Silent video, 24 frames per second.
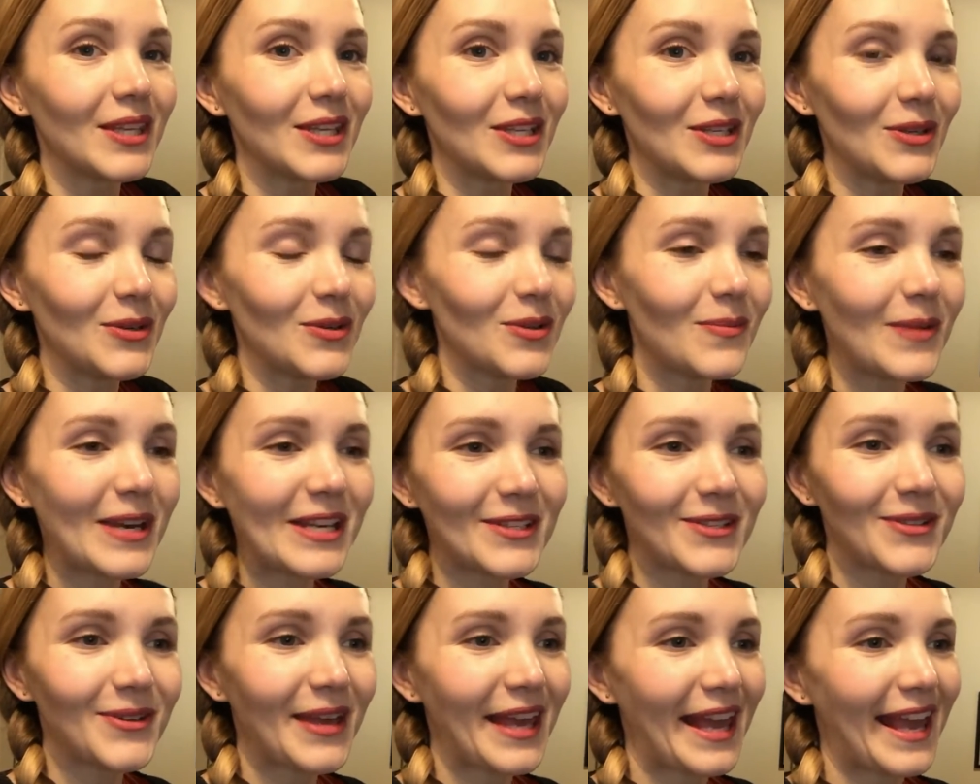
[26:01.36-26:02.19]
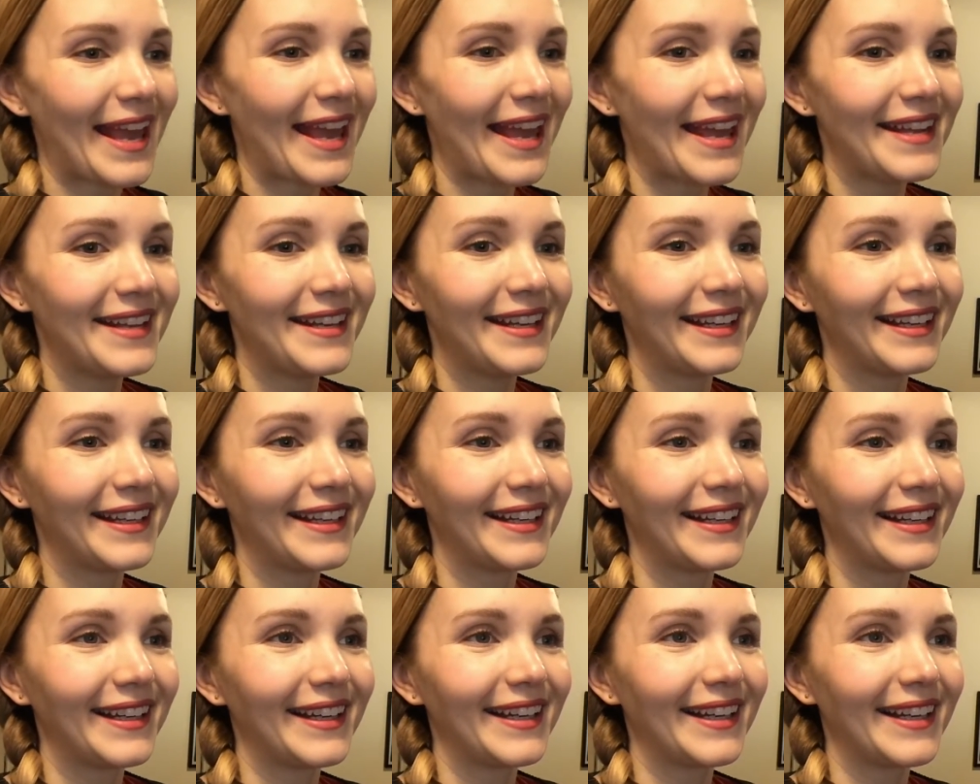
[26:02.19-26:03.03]
You do the best you can,
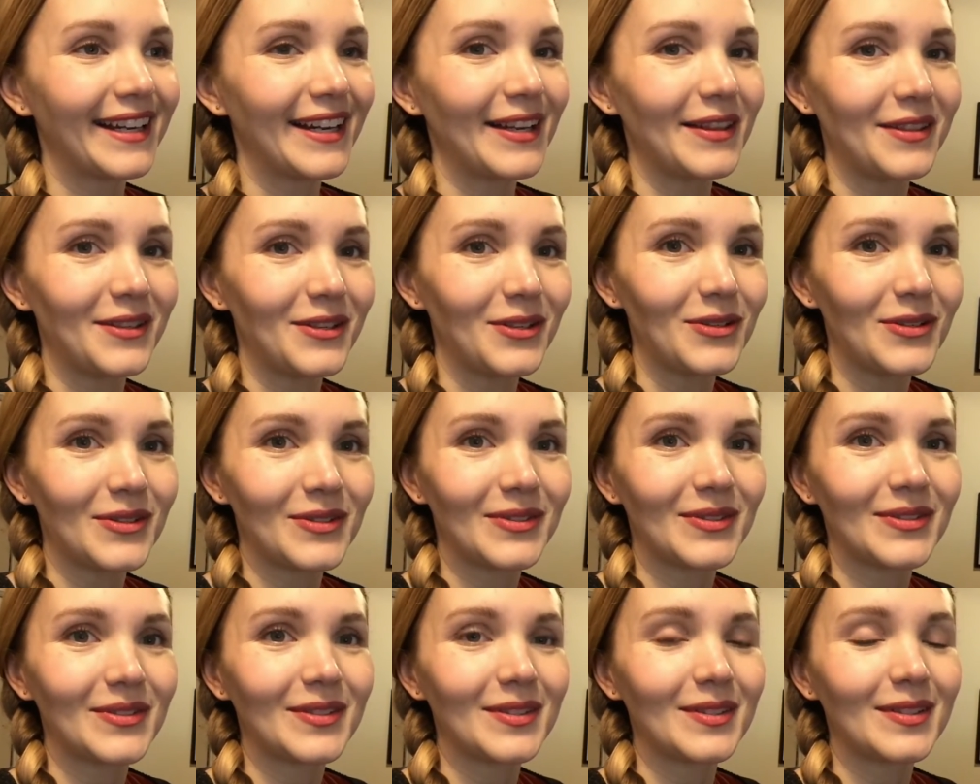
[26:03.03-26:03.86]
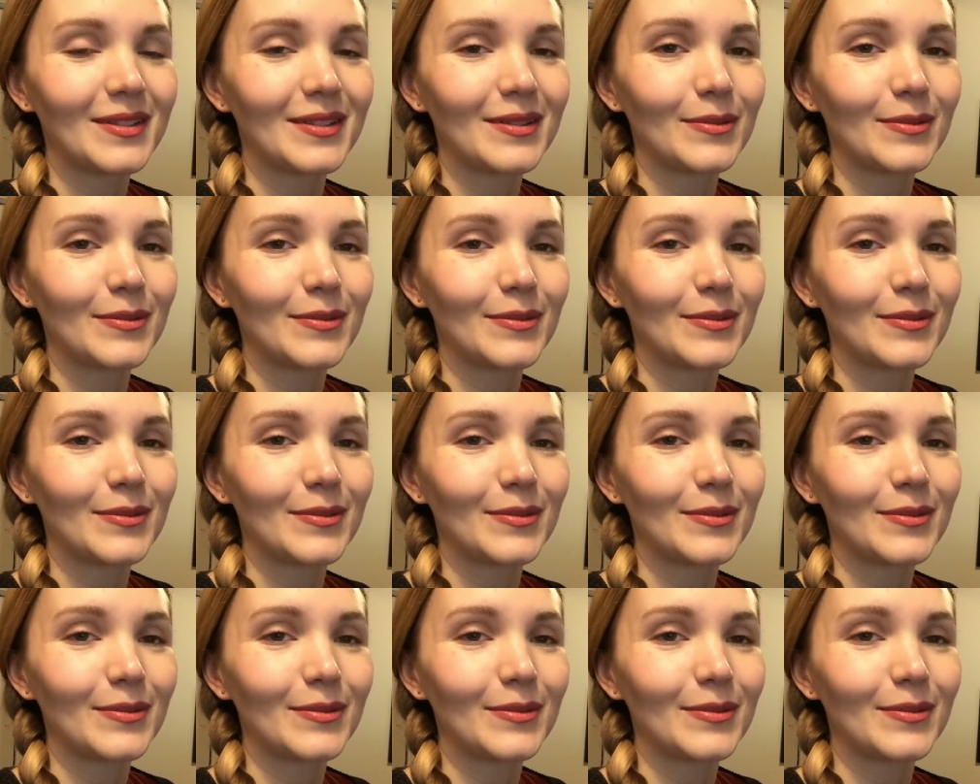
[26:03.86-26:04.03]
and then you just